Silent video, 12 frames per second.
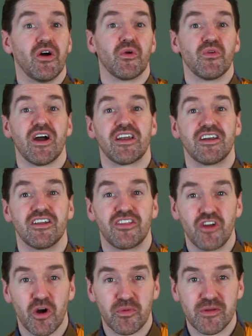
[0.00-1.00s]
Write it into
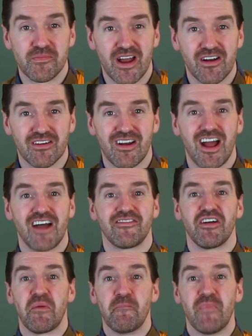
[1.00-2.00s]
the opening paragraph,
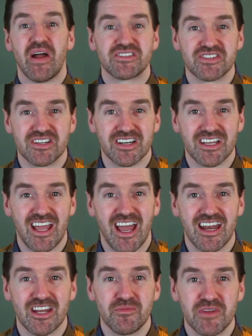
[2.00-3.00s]
mention it
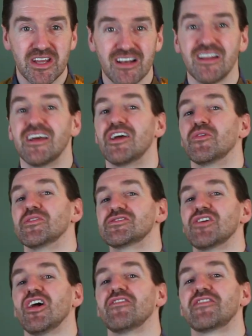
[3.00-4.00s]
again in the middle,
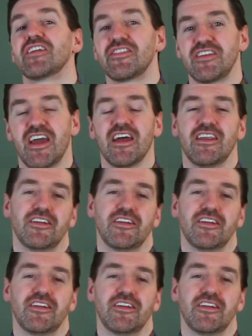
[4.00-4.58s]
resolve it at the end.